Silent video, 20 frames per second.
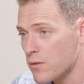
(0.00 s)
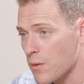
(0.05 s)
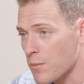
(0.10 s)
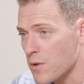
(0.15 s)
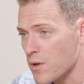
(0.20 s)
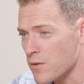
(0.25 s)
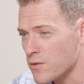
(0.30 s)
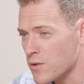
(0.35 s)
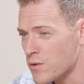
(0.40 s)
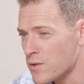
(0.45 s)
I
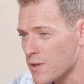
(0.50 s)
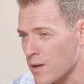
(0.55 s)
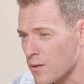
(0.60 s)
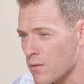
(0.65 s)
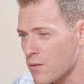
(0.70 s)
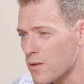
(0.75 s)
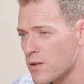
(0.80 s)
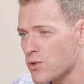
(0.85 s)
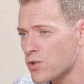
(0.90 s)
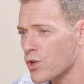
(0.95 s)
mean, as you
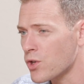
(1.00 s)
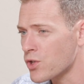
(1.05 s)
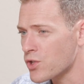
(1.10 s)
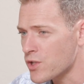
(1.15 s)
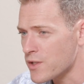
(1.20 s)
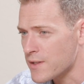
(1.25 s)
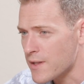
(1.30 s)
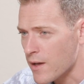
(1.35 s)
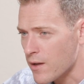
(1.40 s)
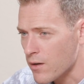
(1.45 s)
said, the
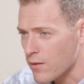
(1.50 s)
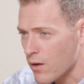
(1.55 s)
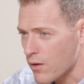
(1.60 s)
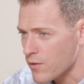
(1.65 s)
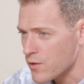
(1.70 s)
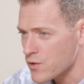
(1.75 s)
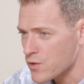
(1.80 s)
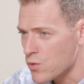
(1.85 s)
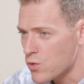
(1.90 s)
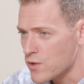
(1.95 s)
churches that
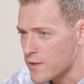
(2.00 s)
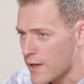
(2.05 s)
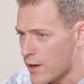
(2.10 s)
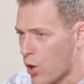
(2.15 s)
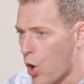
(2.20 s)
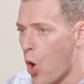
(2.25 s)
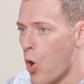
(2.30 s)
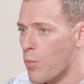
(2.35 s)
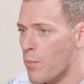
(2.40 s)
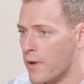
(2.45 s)
are the schools
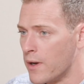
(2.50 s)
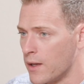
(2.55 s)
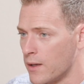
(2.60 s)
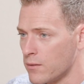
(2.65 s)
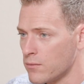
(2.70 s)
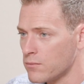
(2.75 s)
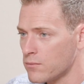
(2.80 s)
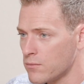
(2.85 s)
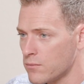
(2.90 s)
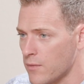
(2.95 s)
that are
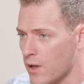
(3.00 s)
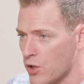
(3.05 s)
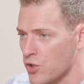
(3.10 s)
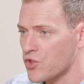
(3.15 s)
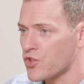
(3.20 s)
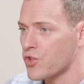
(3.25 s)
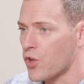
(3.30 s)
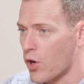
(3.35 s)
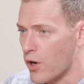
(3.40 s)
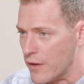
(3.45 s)
opening, that
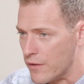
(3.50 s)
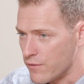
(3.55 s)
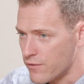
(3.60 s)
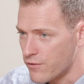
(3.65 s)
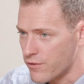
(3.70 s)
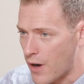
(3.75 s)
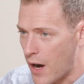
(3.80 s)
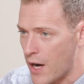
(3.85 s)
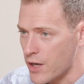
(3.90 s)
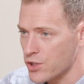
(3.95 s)
are starting
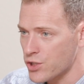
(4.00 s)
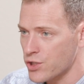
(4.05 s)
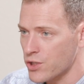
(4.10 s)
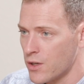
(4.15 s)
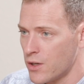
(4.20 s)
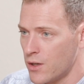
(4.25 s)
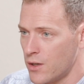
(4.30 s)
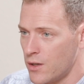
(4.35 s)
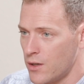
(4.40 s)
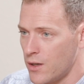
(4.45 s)

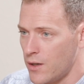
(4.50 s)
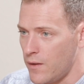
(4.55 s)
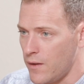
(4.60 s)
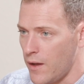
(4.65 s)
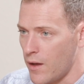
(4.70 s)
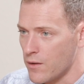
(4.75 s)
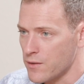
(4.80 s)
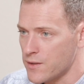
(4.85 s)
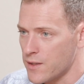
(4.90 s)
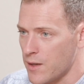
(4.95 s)
fresh in
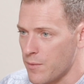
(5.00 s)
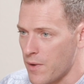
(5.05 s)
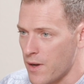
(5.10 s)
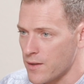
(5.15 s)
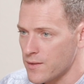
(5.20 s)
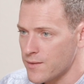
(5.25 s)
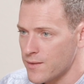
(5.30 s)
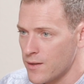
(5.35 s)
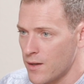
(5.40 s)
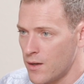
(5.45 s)
the
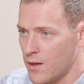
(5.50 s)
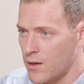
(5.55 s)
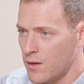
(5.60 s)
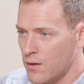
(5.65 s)
LCMS,